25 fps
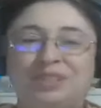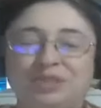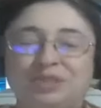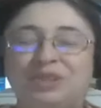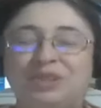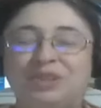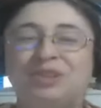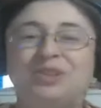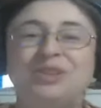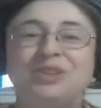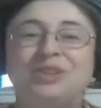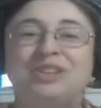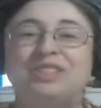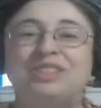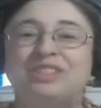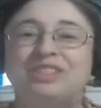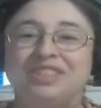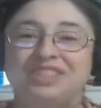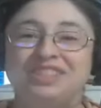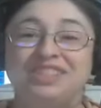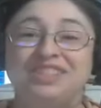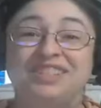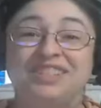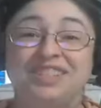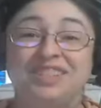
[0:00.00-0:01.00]
You can look
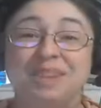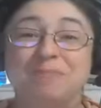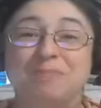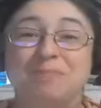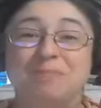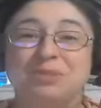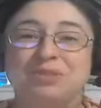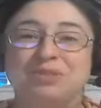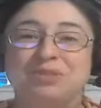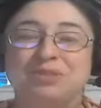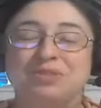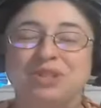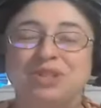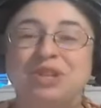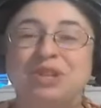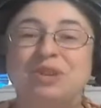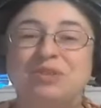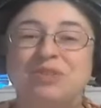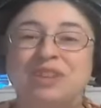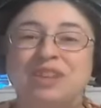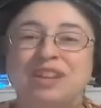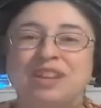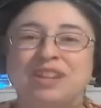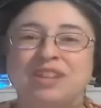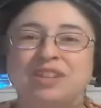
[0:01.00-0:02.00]
at these examples of
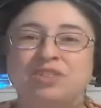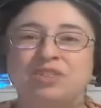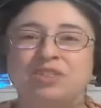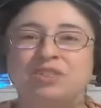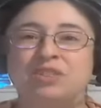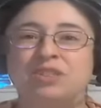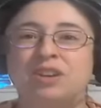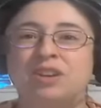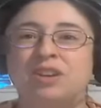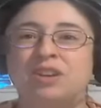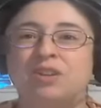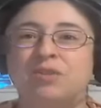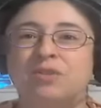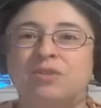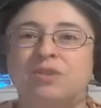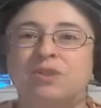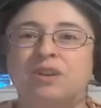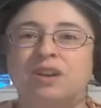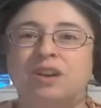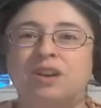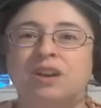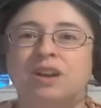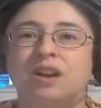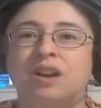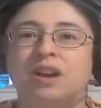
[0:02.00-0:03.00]
clothing and just
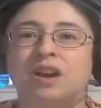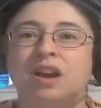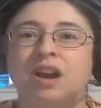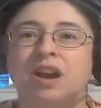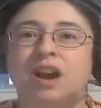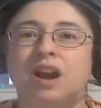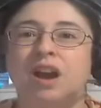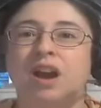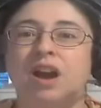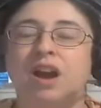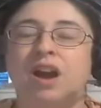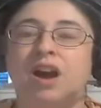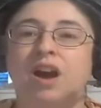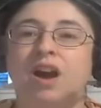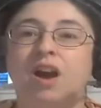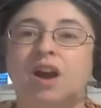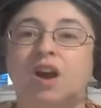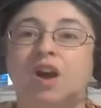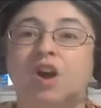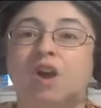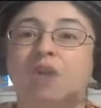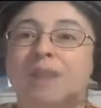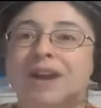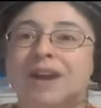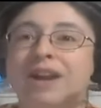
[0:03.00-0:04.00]
go,
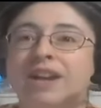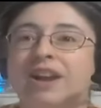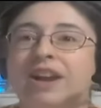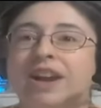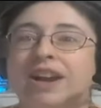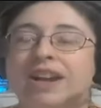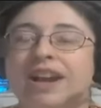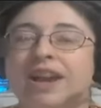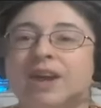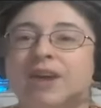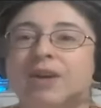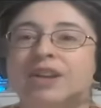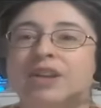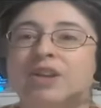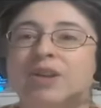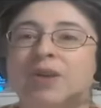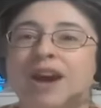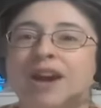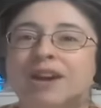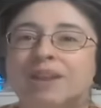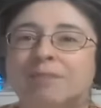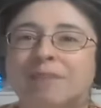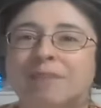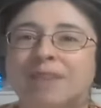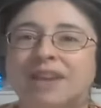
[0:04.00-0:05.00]
oh my God, now I
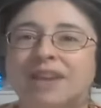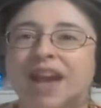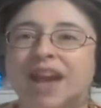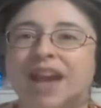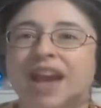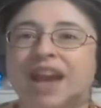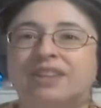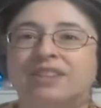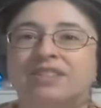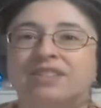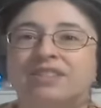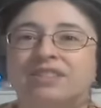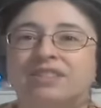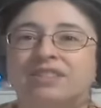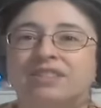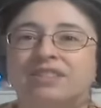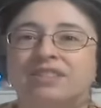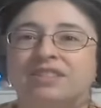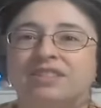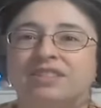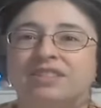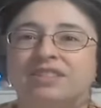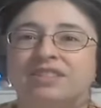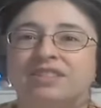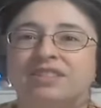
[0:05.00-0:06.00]
know how to make
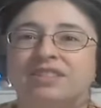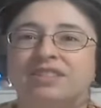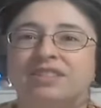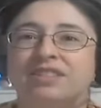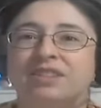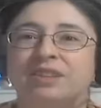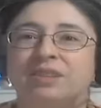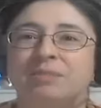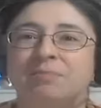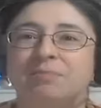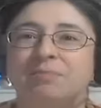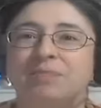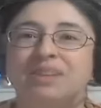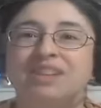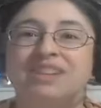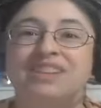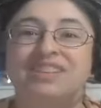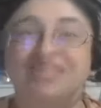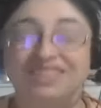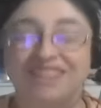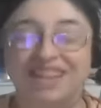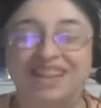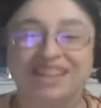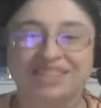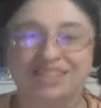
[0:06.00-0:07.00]
X,
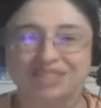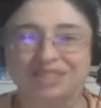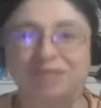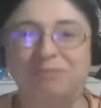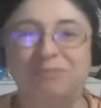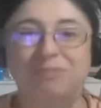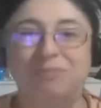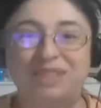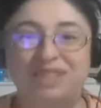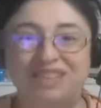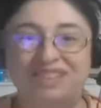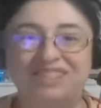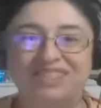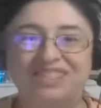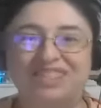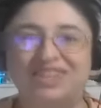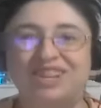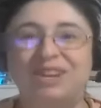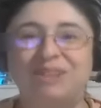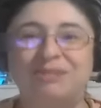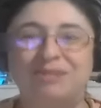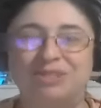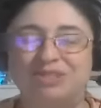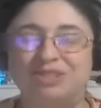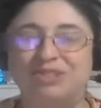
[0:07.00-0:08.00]
because that's the piece
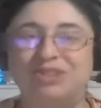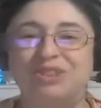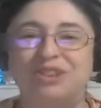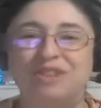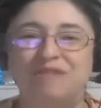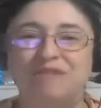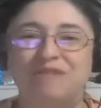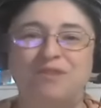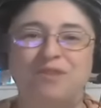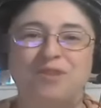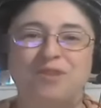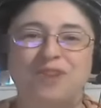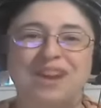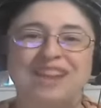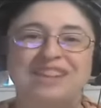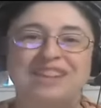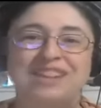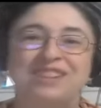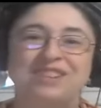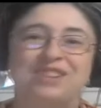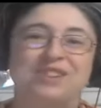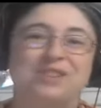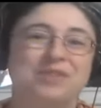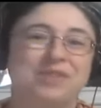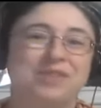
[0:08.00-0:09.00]
that I was looking for and
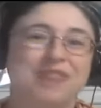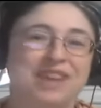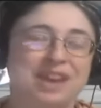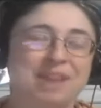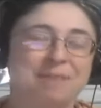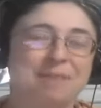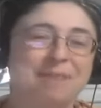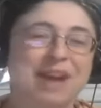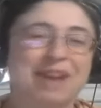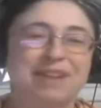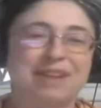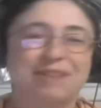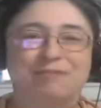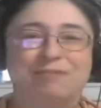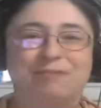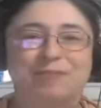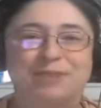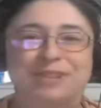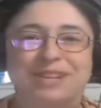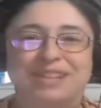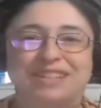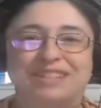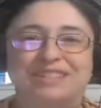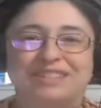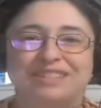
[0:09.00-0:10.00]
I didn't know they had a pattern
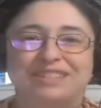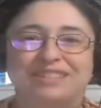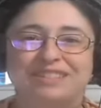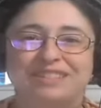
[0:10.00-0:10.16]
for it.